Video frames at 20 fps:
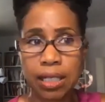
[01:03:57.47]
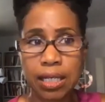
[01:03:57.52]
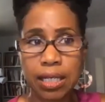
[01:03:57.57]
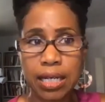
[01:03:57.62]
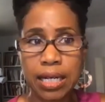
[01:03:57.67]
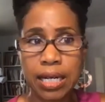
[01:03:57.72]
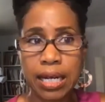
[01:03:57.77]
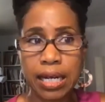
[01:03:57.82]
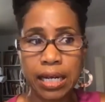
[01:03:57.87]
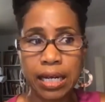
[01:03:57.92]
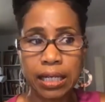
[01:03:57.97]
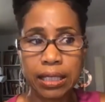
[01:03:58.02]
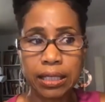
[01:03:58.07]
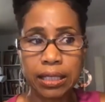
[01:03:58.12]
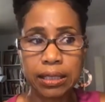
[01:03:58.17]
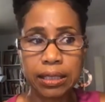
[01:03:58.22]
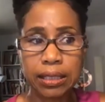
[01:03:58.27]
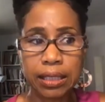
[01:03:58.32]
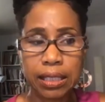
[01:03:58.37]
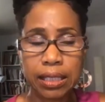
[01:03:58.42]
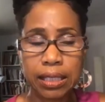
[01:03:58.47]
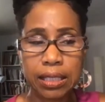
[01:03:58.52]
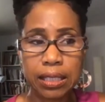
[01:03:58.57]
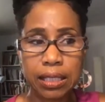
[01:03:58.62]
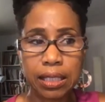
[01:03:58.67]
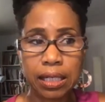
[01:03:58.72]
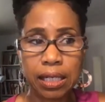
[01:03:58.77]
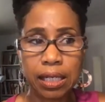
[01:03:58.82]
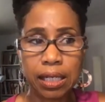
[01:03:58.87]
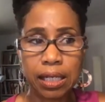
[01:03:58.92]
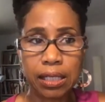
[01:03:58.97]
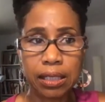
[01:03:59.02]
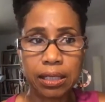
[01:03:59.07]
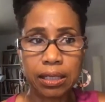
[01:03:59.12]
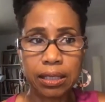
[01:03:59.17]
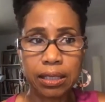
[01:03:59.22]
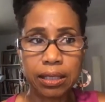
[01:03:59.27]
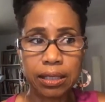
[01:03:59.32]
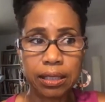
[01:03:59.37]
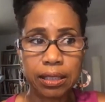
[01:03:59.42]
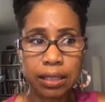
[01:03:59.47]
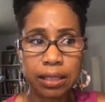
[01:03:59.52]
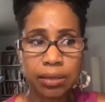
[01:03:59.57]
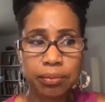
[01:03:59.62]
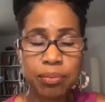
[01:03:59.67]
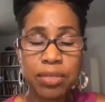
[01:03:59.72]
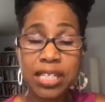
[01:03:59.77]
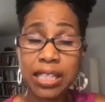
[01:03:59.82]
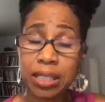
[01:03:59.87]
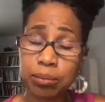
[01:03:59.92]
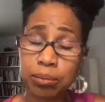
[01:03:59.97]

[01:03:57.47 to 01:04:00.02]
and uh, make them